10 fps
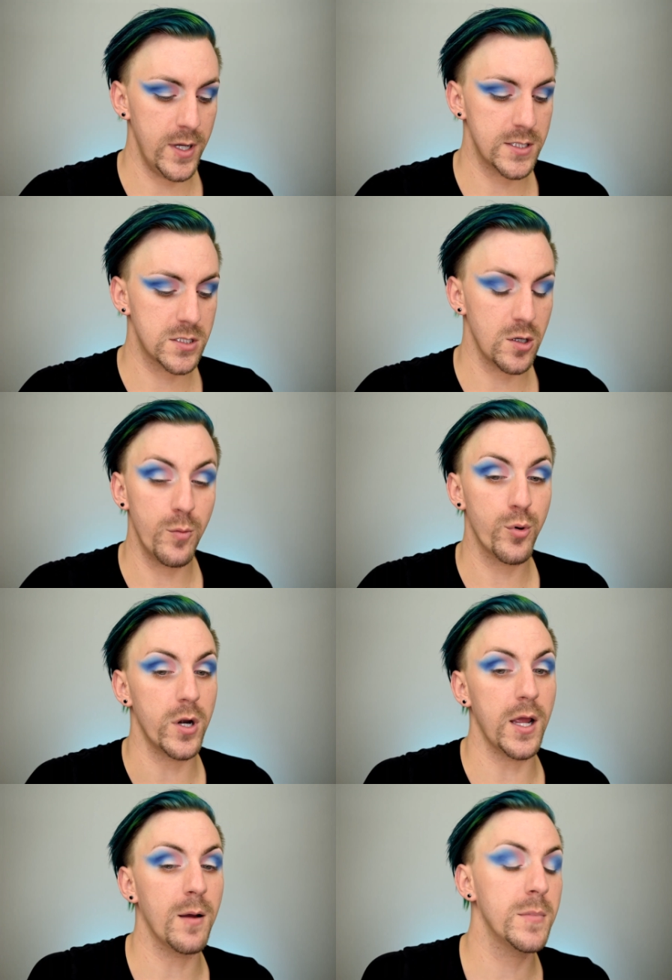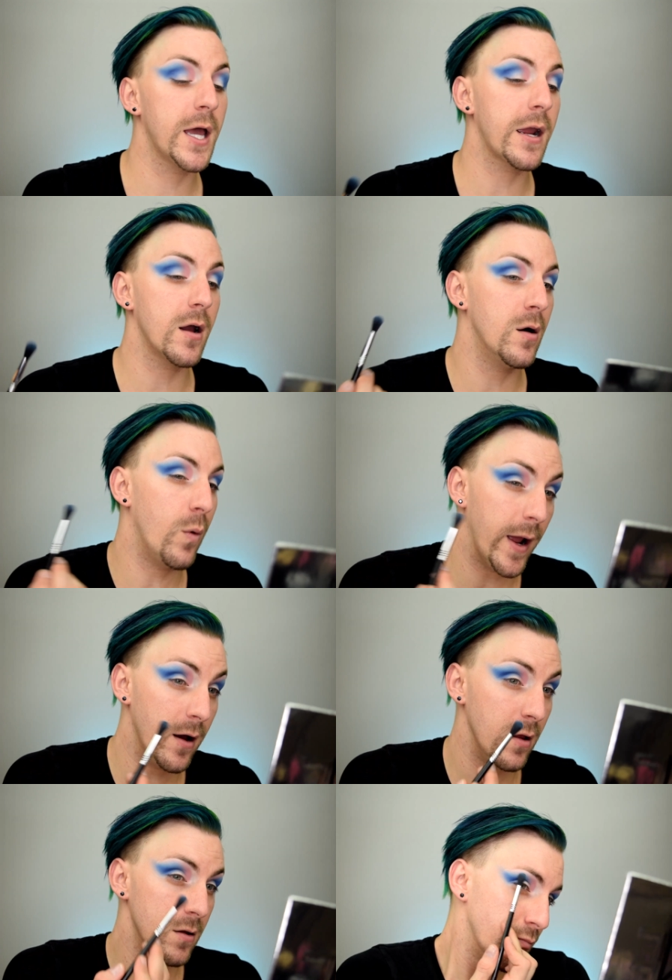It's so pretty. I'm like a
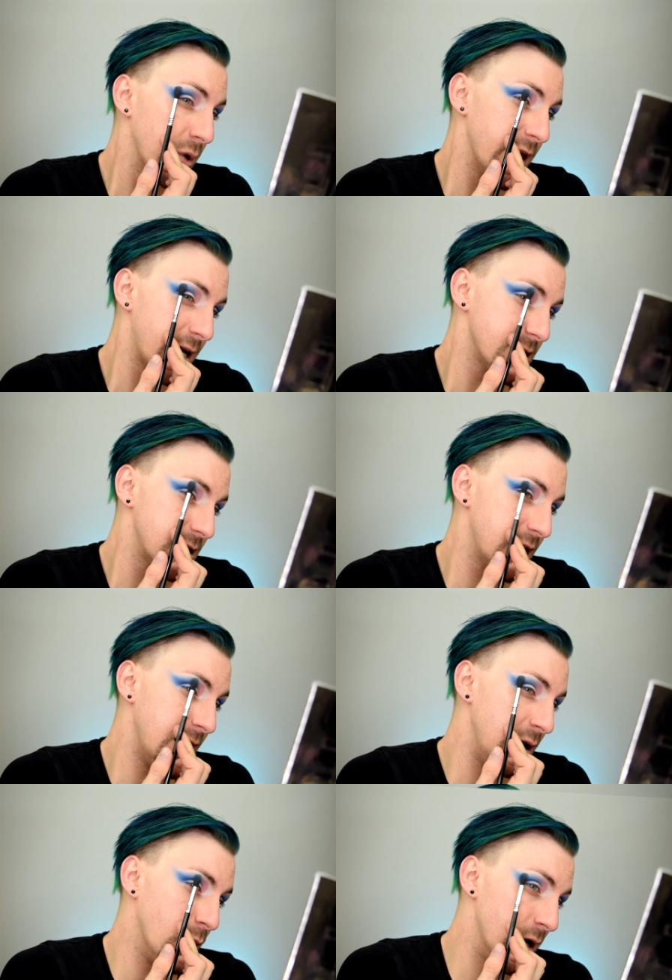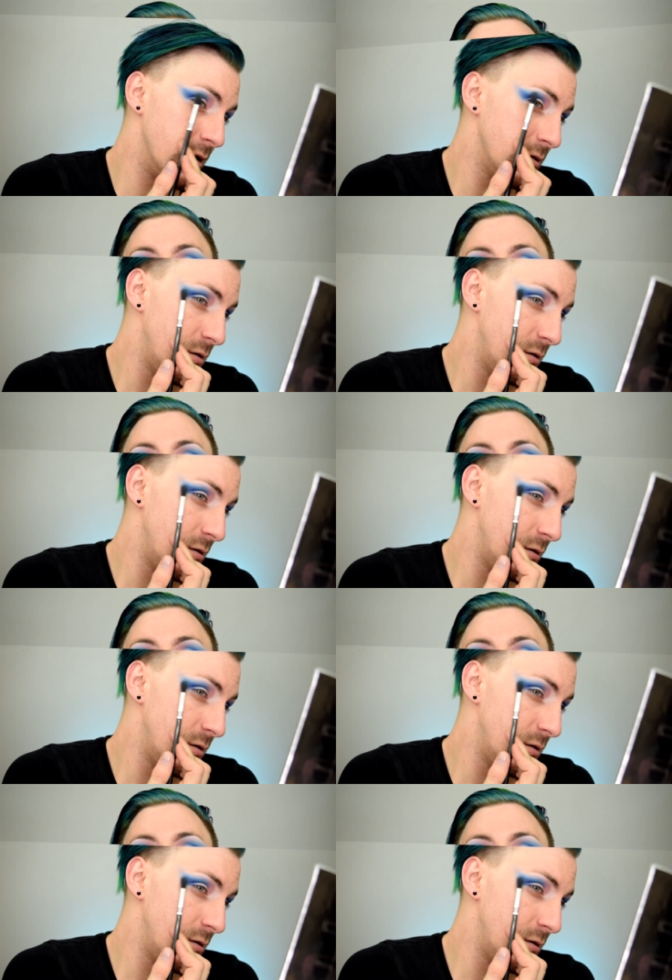whale, but like a skinny one.